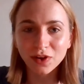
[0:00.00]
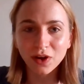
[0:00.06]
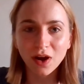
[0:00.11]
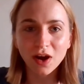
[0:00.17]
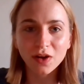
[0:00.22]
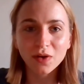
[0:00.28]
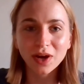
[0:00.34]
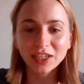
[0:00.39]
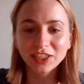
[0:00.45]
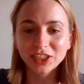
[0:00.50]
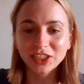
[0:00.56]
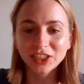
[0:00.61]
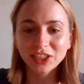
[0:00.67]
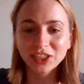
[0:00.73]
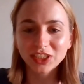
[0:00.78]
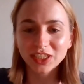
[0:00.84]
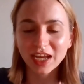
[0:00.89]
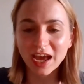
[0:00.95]
you've got our
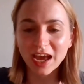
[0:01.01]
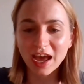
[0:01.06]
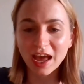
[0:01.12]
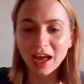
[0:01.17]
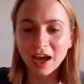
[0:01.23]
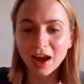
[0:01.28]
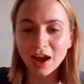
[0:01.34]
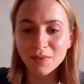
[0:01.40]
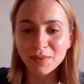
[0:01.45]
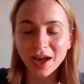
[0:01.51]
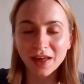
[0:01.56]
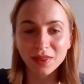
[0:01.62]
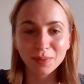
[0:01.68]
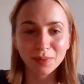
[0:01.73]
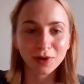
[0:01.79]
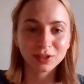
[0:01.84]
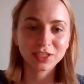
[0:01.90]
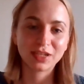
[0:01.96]
questionnaire um, at the
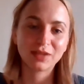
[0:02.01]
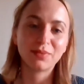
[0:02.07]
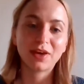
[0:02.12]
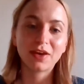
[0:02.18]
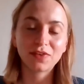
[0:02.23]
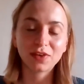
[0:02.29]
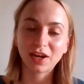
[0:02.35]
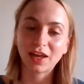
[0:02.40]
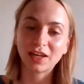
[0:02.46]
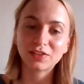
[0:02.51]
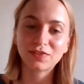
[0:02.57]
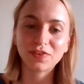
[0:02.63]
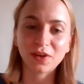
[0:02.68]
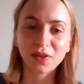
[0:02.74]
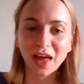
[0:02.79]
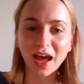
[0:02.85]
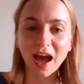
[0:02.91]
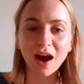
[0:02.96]
bottom if you'd like to
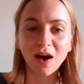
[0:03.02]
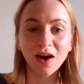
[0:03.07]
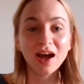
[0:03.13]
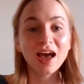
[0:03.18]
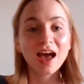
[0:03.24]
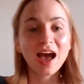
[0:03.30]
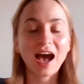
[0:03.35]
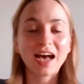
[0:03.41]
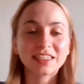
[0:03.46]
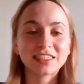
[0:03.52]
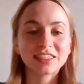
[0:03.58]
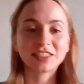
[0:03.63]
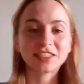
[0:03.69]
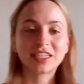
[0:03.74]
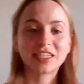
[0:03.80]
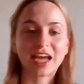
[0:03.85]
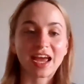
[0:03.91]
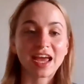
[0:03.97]
fill that out. As I
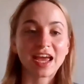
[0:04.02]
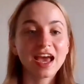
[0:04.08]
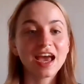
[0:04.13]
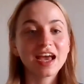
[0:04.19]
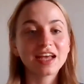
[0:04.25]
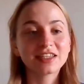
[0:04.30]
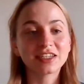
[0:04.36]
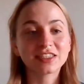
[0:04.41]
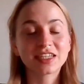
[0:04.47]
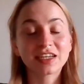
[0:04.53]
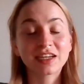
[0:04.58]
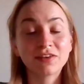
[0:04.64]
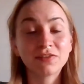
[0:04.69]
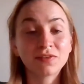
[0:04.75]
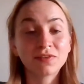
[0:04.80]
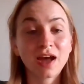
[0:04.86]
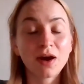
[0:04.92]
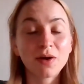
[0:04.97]
do say, it does
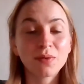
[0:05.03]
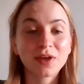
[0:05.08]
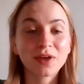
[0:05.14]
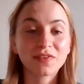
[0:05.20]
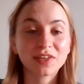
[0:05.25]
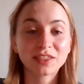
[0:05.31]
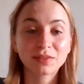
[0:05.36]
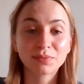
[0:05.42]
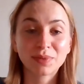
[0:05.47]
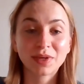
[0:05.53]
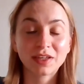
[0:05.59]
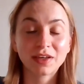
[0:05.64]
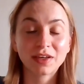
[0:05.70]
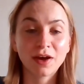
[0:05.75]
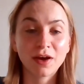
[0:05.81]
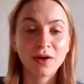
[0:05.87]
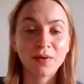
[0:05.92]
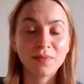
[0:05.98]
help give us a bit
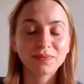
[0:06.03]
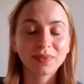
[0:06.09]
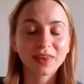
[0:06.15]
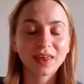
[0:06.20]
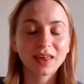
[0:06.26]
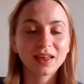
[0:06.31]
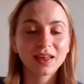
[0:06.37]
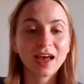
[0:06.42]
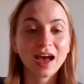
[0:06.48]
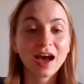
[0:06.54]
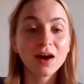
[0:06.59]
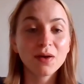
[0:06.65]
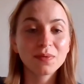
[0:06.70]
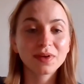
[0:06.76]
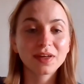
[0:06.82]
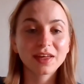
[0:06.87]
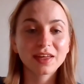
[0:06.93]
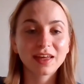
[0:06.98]
um,
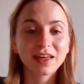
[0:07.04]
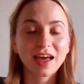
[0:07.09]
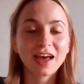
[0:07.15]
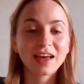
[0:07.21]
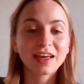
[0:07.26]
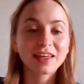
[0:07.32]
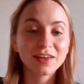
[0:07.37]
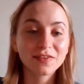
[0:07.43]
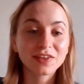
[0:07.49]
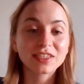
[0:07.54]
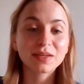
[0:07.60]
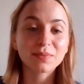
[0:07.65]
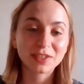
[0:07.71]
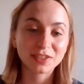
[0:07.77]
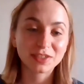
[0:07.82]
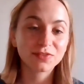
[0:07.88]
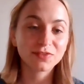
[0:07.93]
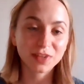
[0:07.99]
help uh, give us a
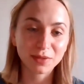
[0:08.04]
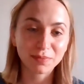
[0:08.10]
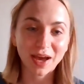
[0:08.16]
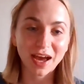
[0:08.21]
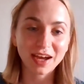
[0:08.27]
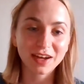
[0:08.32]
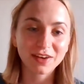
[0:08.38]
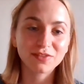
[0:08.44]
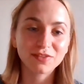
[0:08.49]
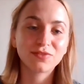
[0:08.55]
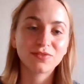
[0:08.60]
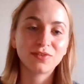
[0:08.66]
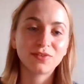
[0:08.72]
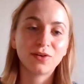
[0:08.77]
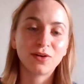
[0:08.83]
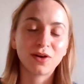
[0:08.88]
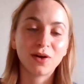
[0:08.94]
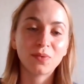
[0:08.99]
bit of feedback
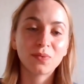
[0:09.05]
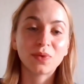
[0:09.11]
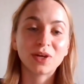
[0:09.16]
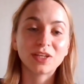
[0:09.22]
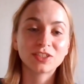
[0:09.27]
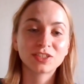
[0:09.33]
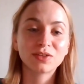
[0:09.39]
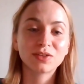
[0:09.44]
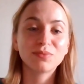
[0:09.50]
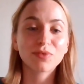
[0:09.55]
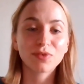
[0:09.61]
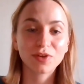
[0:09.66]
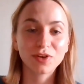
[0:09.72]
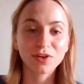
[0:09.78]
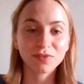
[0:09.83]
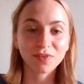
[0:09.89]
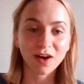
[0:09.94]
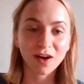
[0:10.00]
for which to
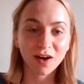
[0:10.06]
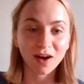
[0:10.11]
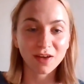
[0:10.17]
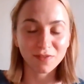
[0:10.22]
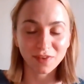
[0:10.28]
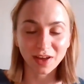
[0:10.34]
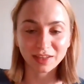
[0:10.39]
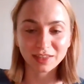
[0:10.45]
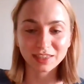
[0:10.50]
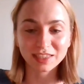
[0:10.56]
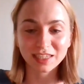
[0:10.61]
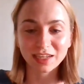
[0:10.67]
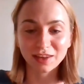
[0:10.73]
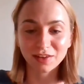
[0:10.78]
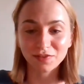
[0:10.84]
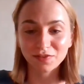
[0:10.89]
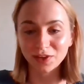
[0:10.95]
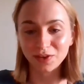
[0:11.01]
improve our events
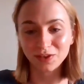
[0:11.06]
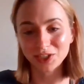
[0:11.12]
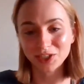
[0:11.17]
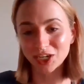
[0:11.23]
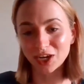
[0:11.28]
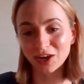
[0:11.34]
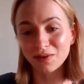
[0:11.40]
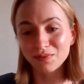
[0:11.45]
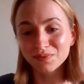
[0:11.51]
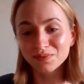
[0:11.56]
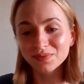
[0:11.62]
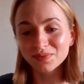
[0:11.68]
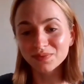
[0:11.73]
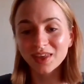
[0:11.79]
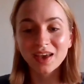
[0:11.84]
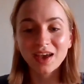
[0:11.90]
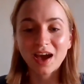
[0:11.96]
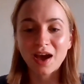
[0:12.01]
in the future
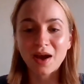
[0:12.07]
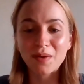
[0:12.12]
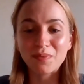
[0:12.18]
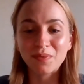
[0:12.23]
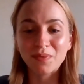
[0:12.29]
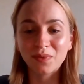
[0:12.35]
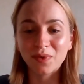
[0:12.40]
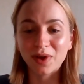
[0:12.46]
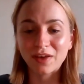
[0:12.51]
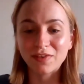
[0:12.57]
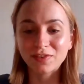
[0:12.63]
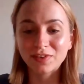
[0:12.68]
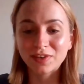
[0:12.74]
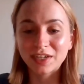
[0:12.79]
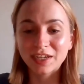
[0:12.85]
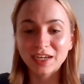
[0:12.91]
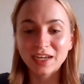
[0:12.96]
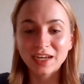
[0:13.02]
um, with.
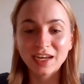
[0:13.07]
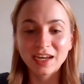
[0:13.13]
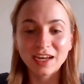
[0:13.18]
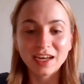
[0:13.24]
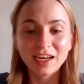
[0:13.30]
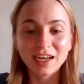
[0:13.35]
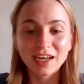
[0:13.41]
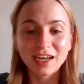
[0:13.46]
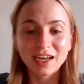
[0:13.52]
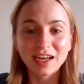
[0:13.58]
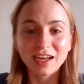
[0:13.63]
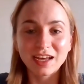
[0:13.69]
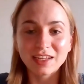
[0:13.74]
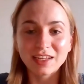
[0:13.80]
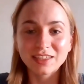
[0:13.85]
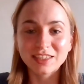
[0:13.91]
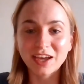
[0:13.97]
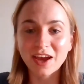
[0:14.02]
Yeah.
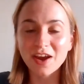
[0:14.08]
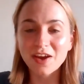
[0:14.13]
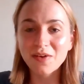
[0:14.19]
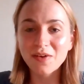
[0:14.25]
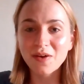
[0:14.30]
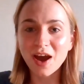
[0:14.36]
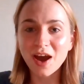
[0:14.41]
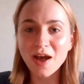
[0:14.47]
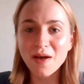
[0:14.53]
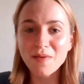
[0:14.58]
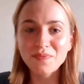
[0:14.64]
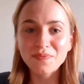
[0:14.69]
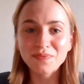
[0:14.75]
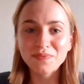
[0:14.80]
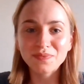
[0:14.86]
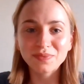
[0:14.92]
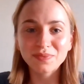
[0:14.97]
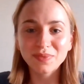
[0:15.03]
So
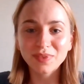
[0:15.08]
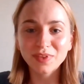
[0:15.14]
um,